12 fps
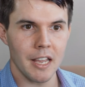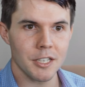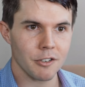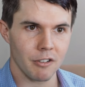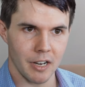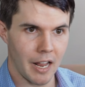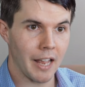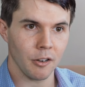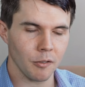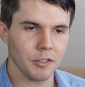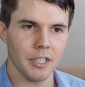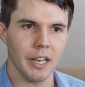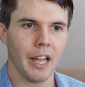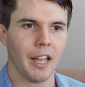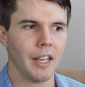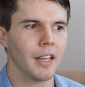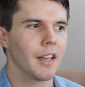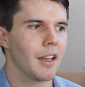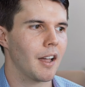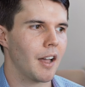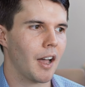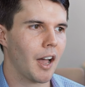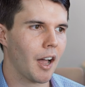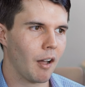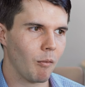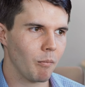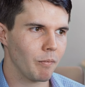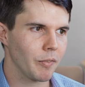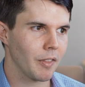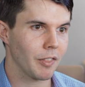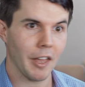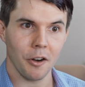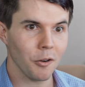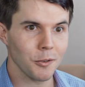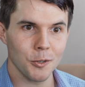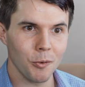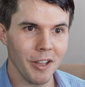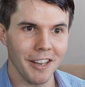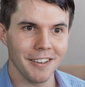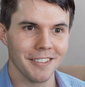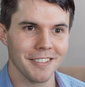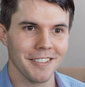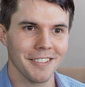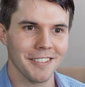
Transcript: history and of today, they don't tweet.